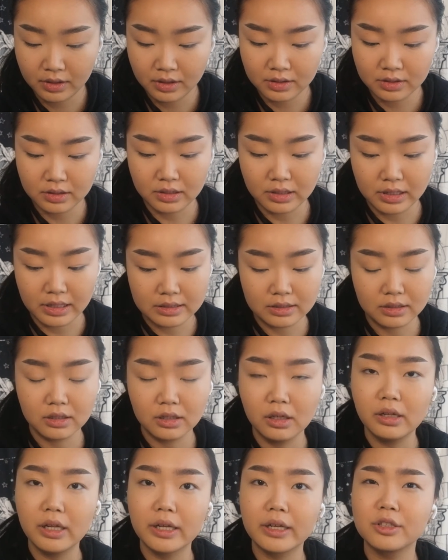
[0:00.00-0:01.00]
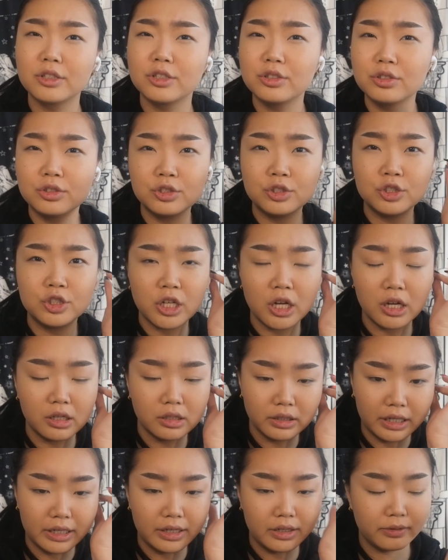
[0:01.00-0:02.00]
It's a nice little like
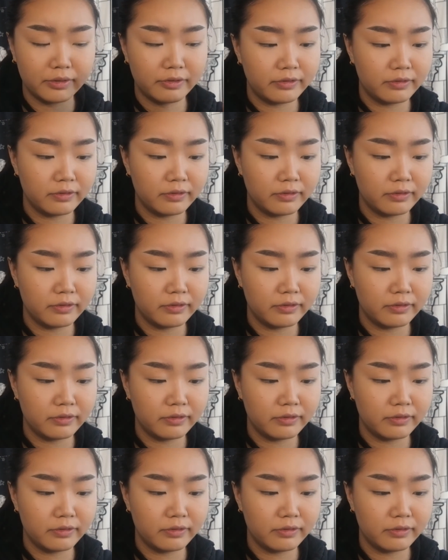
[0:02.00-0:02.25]
gel like